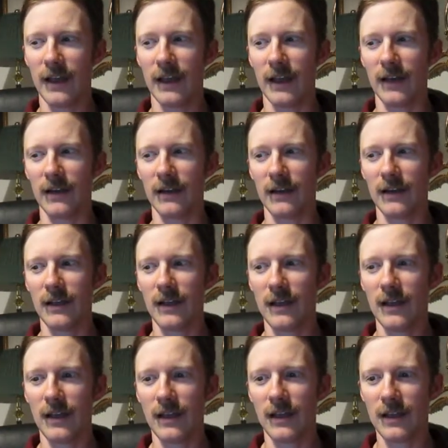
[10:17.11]
and
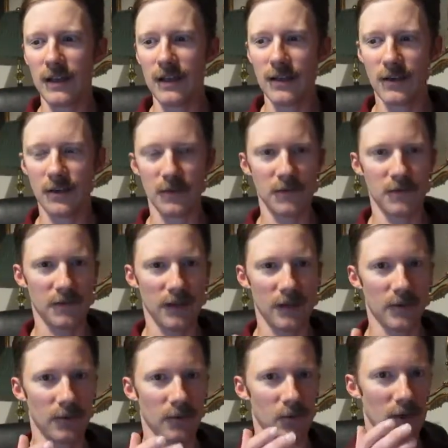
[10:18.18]
he could have sat
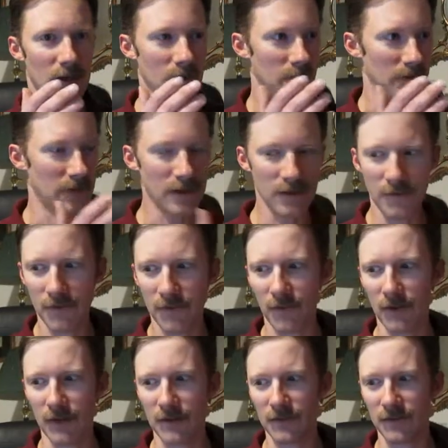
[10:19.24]
on a rock with his
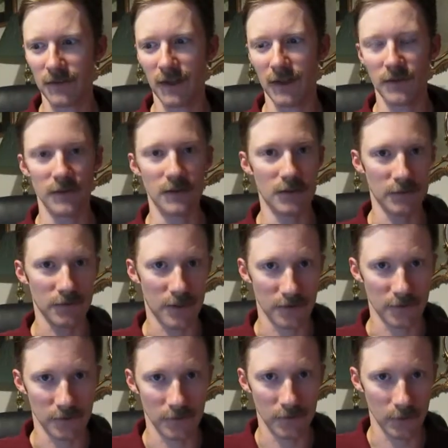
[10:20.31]
thoughts, and the
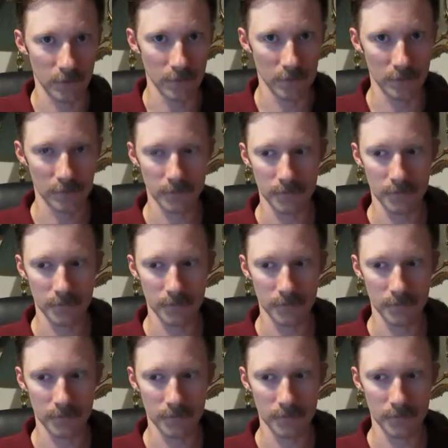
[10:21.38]
discussion is over.